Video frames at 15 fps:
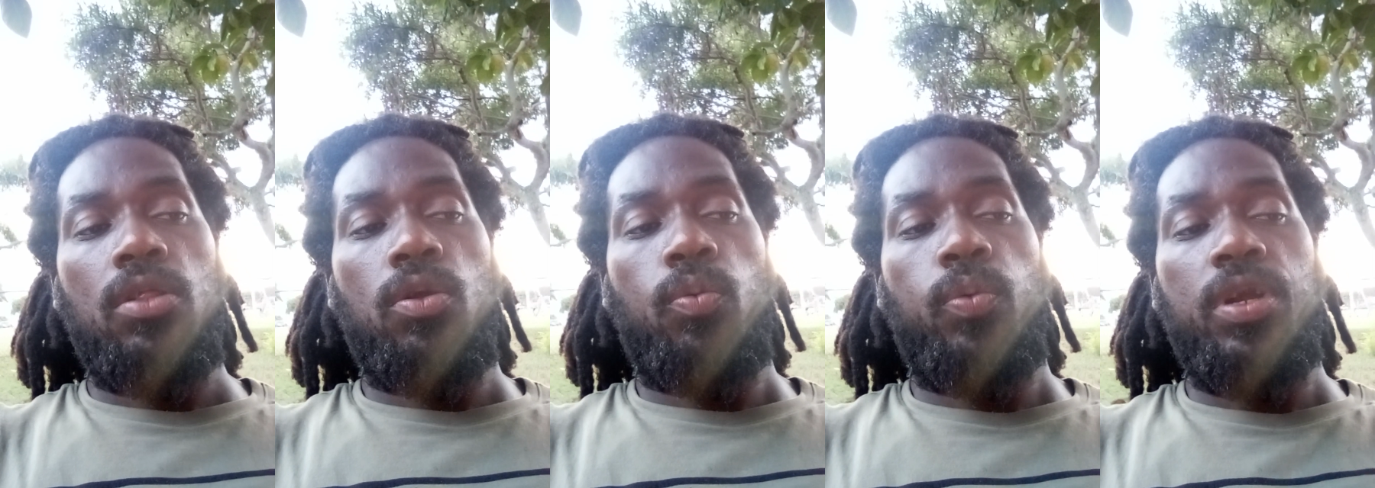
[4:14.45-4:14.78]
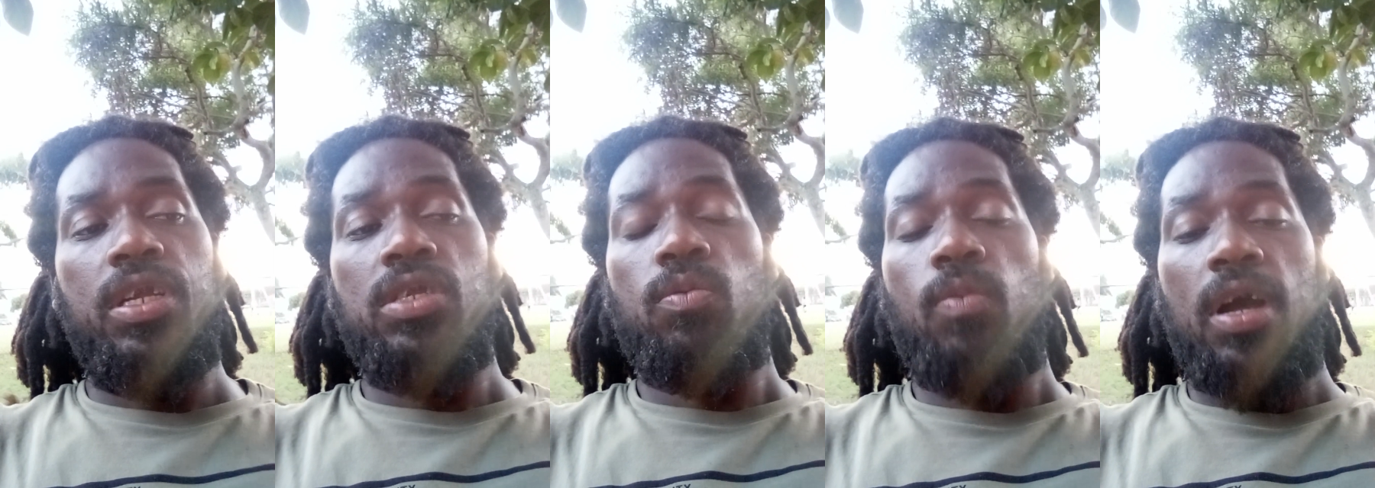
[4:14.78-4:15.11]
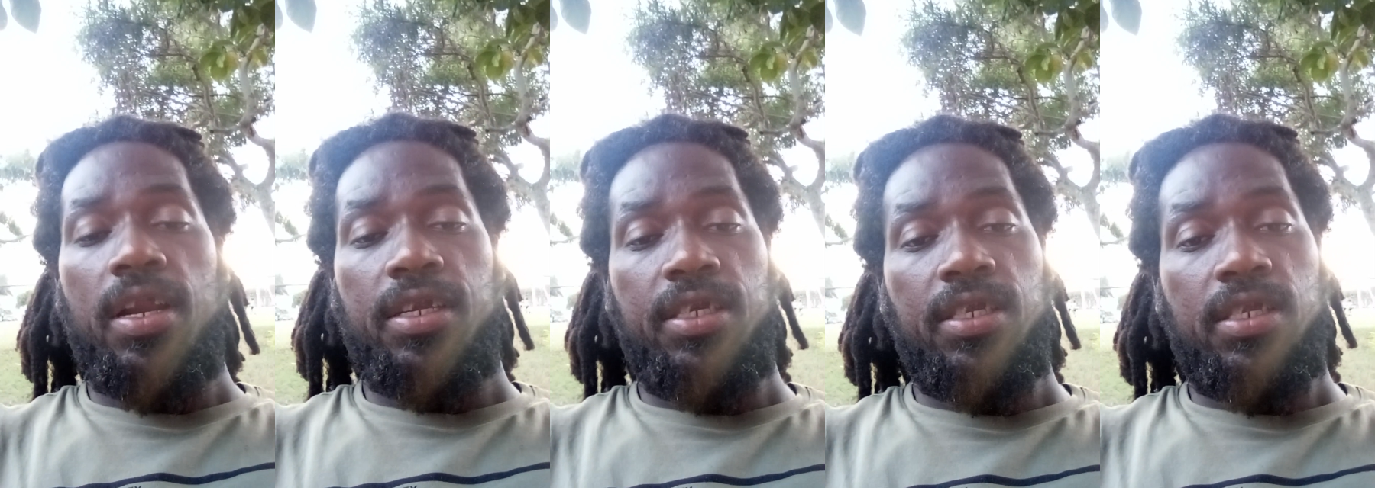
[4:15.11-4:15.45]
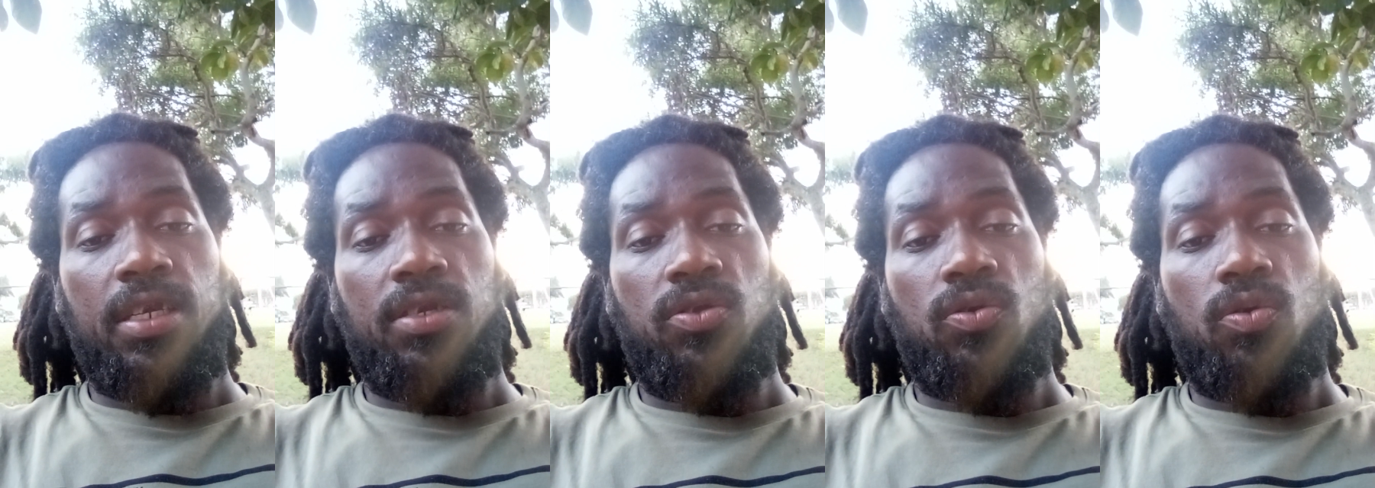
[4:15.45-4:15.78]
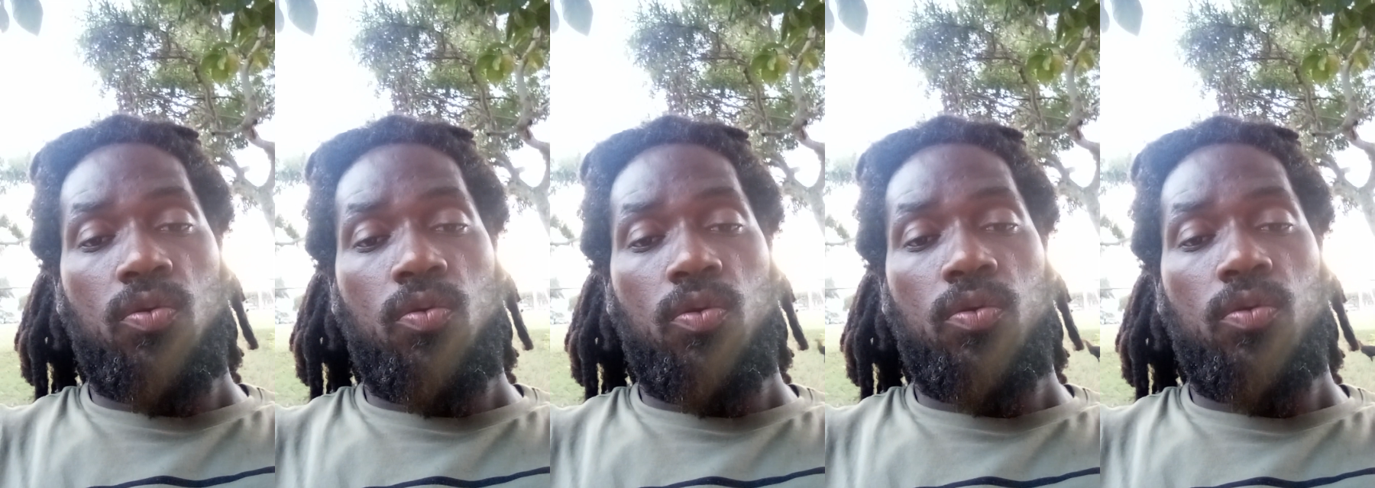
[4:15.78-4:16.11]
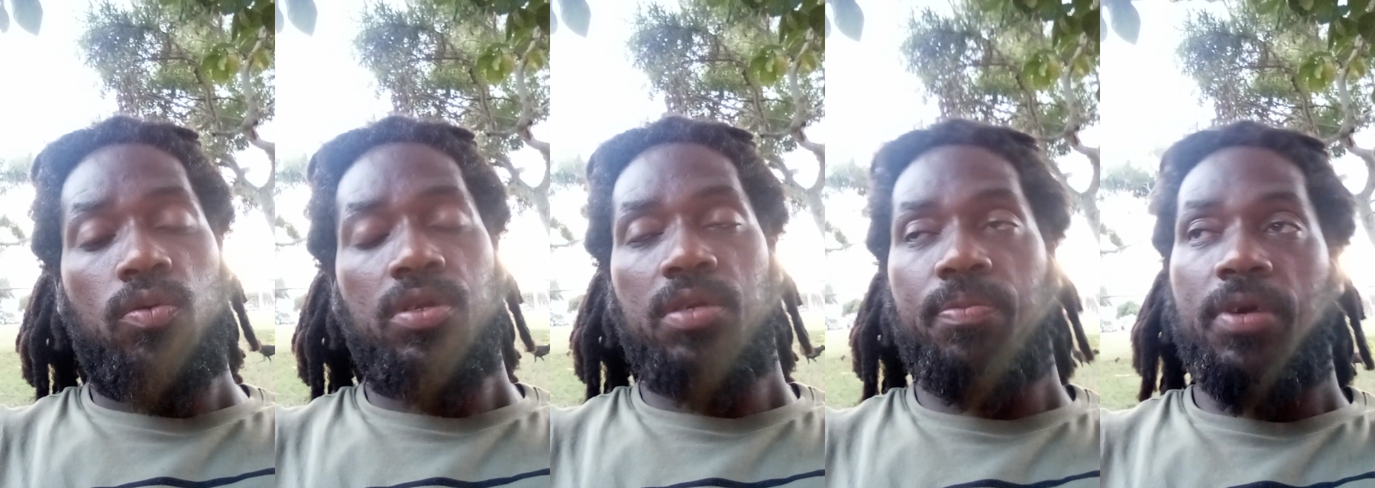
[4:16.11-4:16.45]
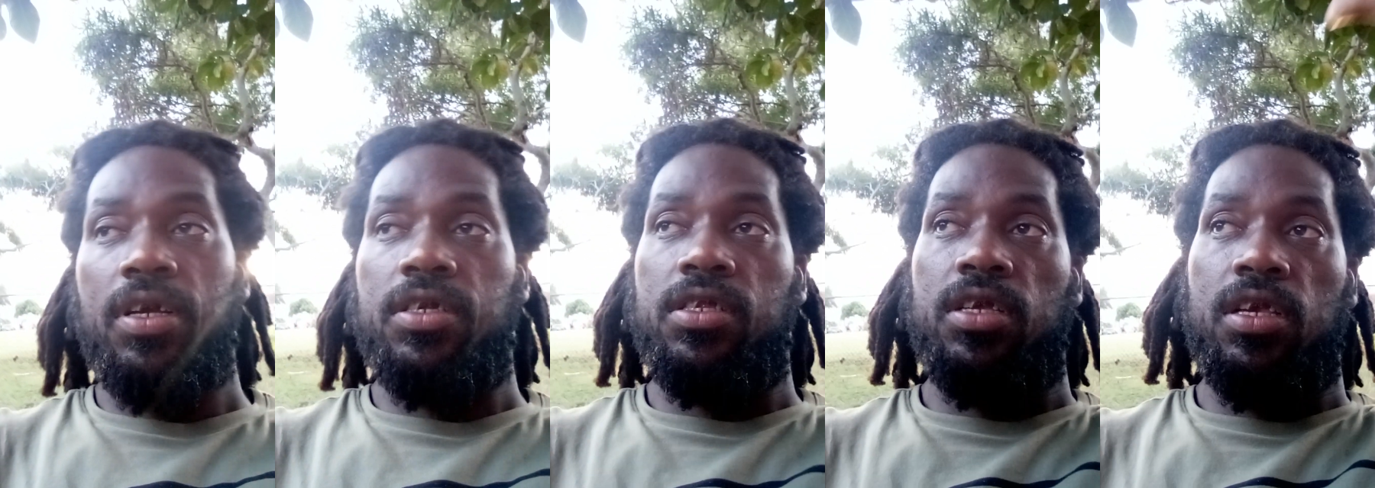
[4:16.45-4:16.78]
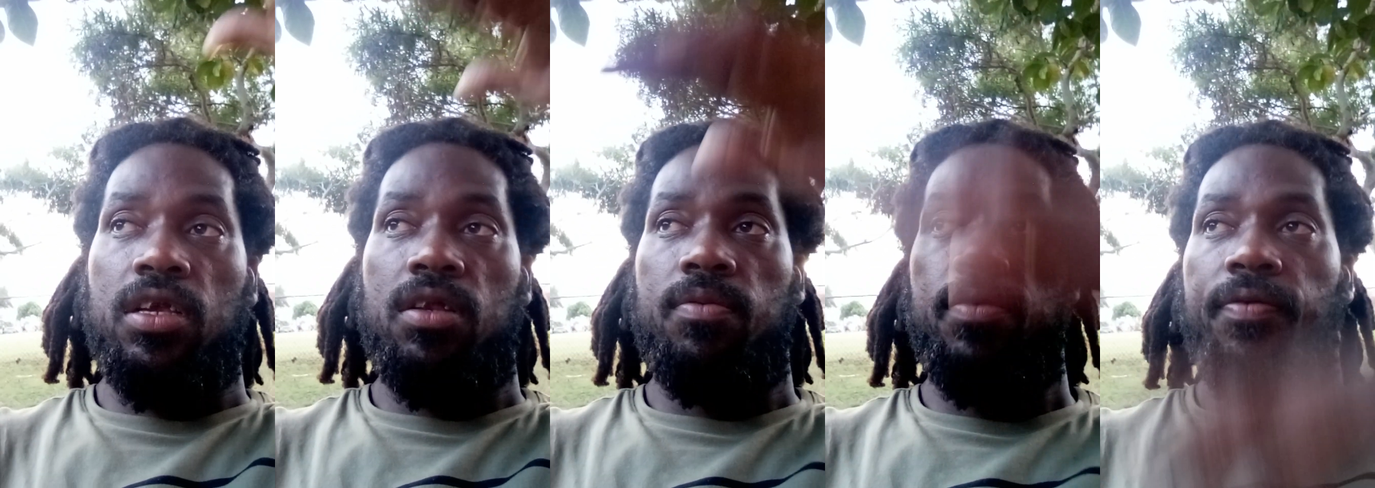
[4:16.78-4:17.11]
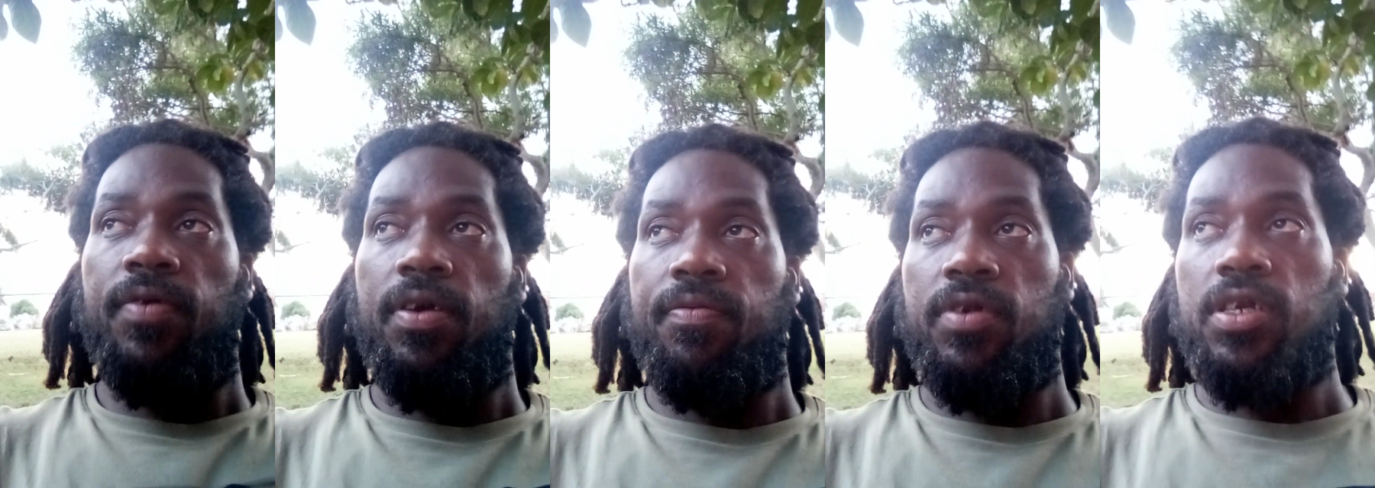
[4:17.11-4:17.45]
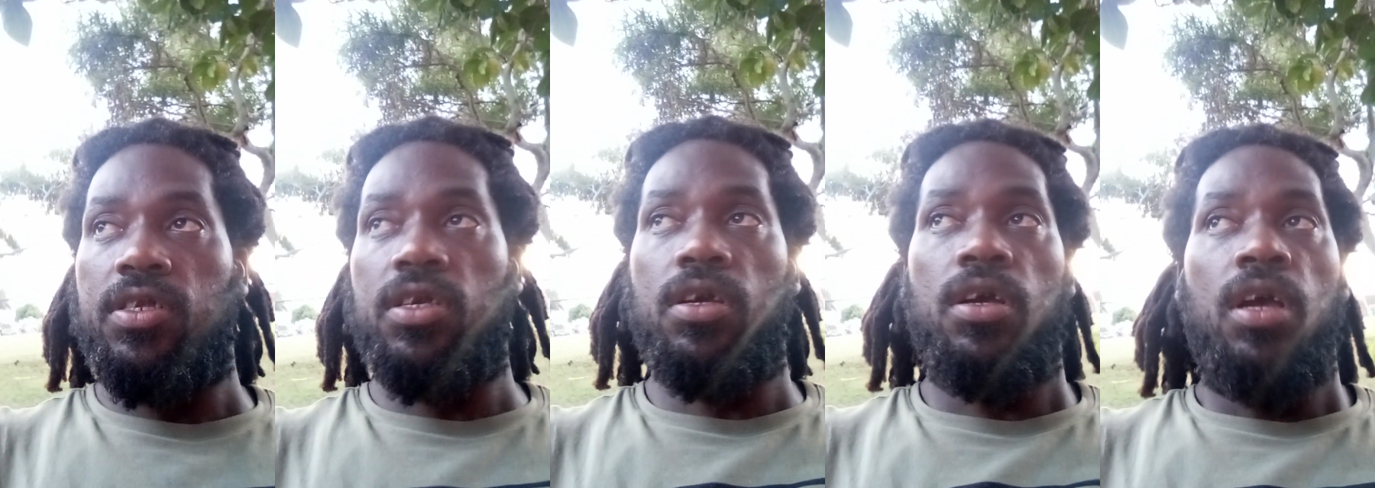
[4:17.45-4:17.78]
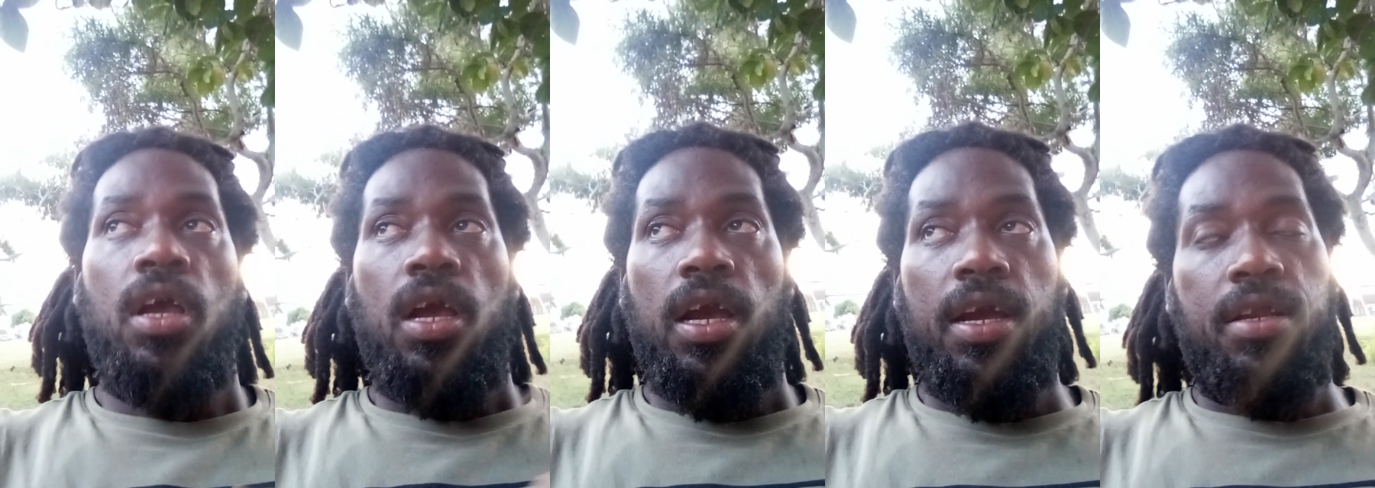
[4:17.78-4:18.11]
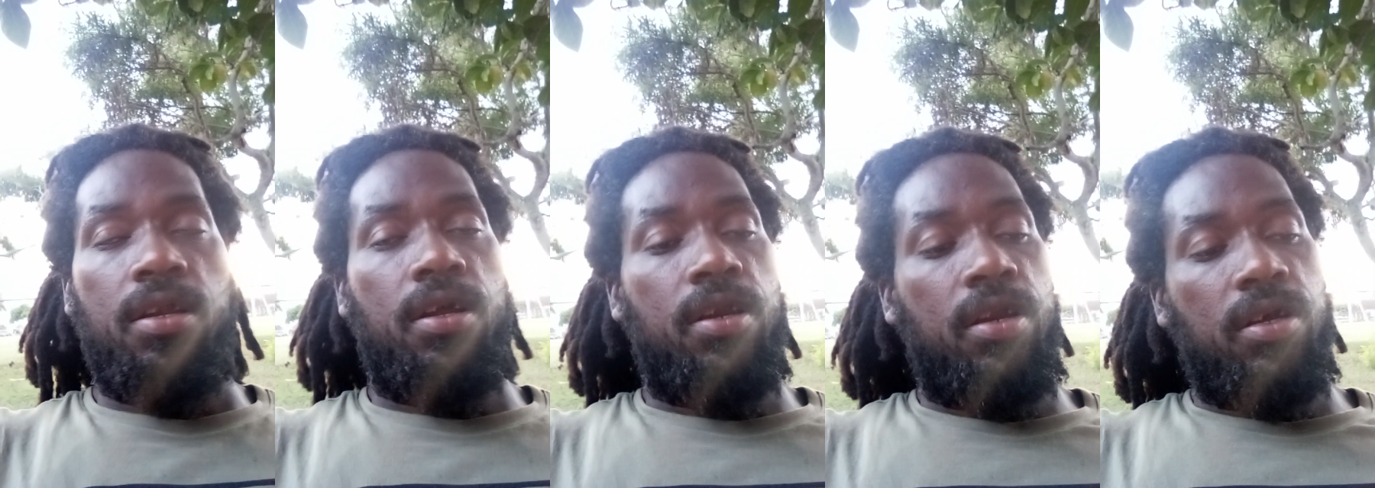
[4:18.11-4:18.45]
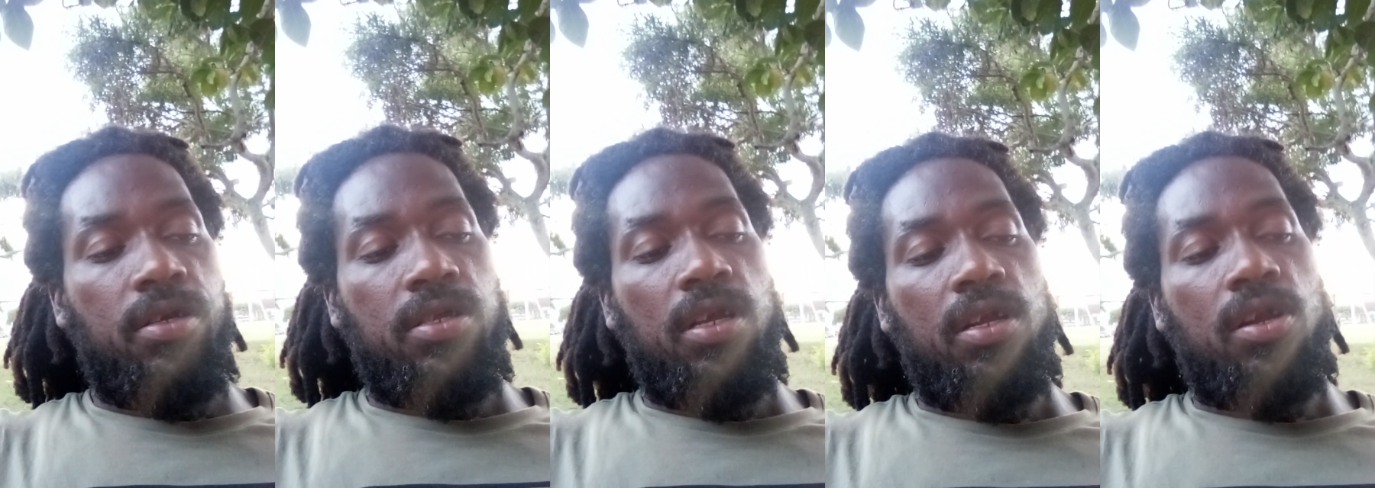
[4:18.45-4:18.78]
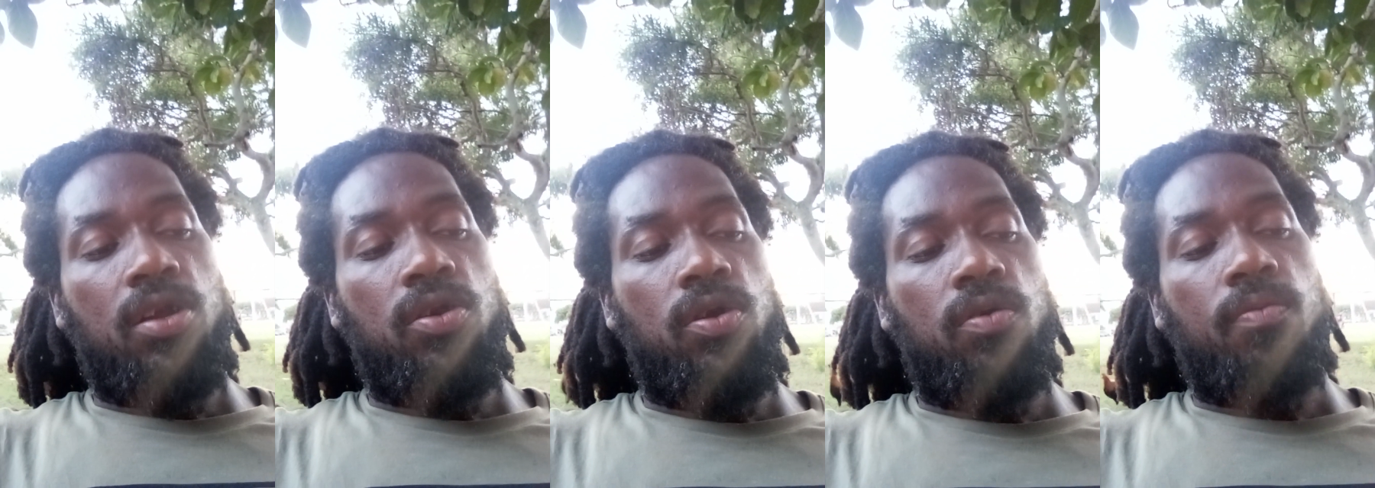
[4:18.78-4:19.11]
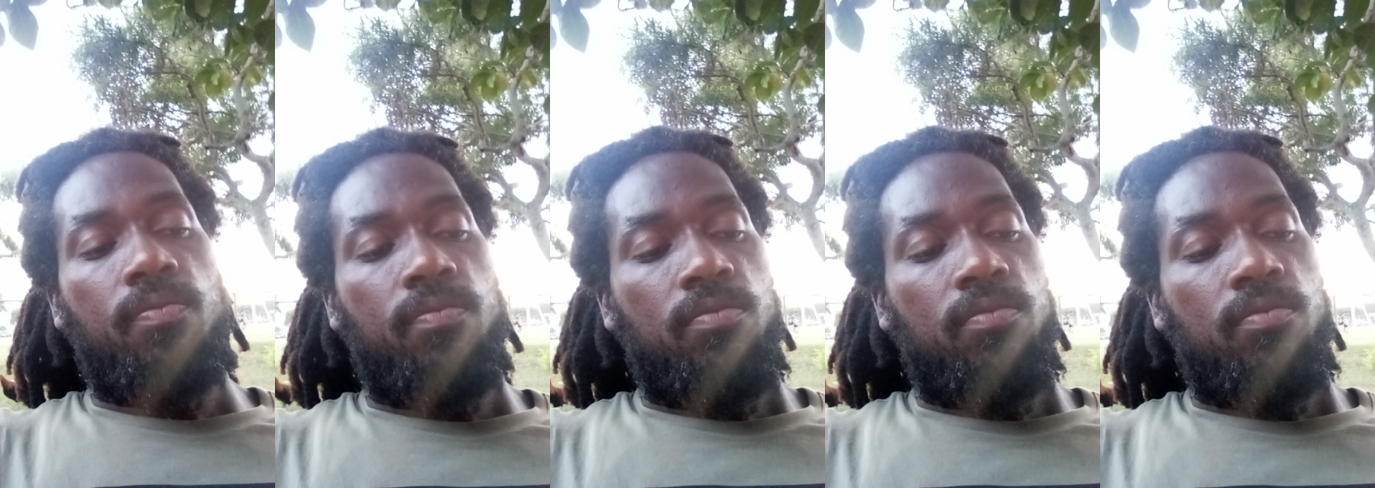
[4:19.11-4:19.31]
the reason why these things are going on is because the kingdom of heaven is here. Ain't nothing else they can do